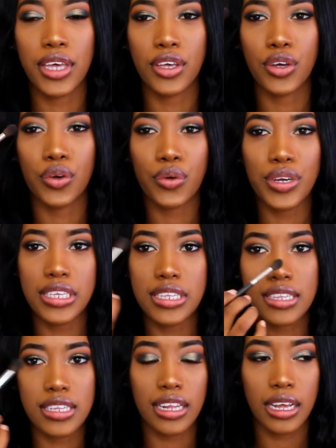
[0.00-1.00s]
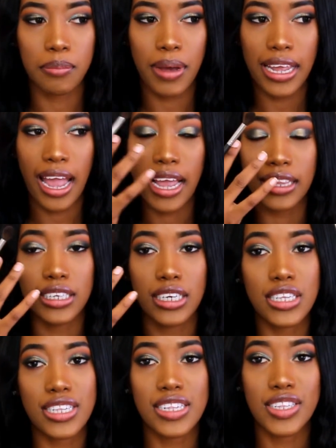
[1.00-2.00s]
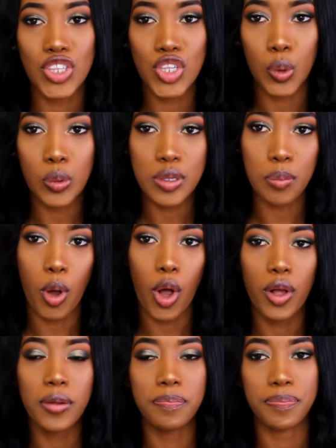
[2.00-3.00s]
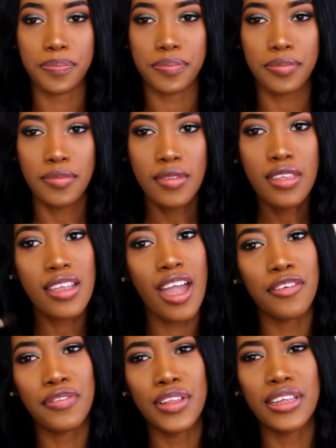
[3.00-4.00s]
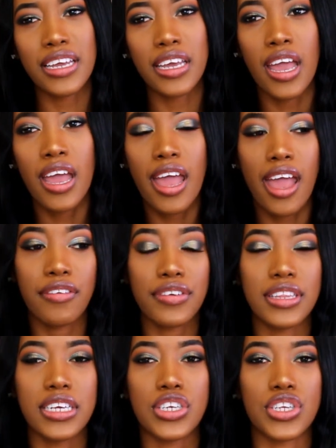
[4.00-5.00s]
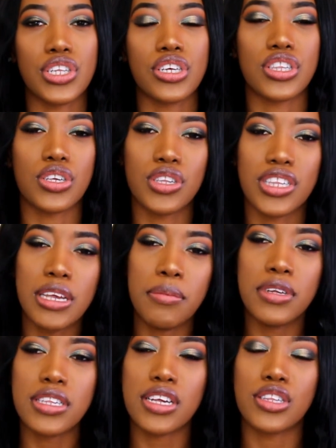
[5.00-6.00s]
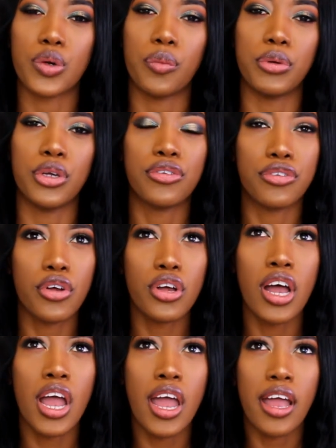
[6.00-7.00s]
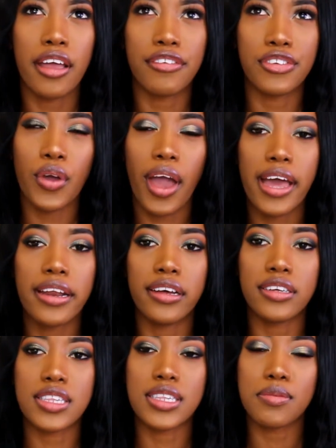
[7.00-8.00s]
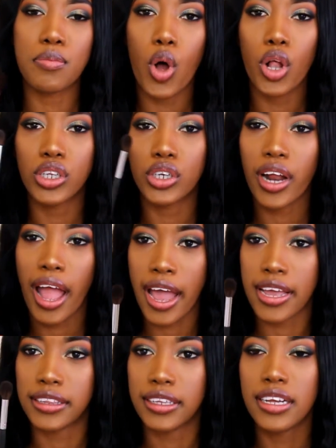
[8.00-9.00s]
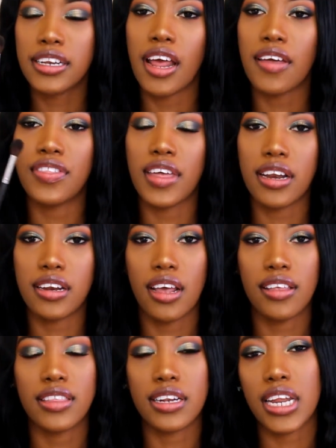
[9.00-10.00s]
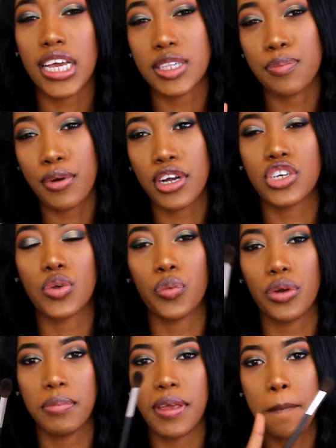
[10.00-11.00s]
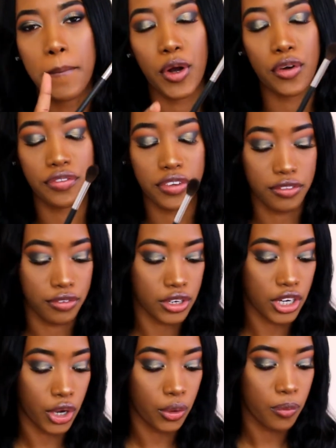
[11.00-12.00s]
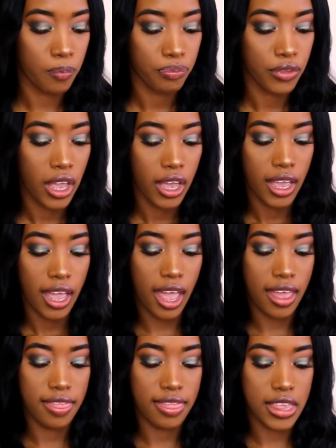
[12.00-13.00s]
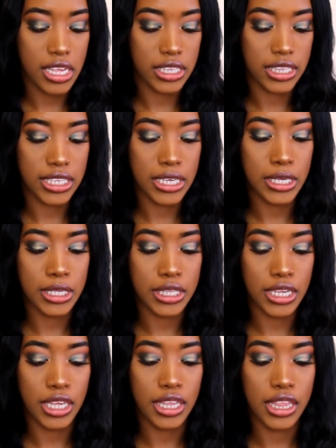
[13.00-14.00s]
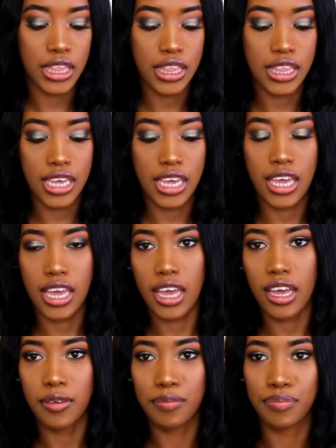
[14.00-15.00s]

crease, like my eyelid, isn't so small, I feel like everything just looks so seamless and so beautiful. If you had a smaller eyelid, then the next brush would be perfect for you. And this is the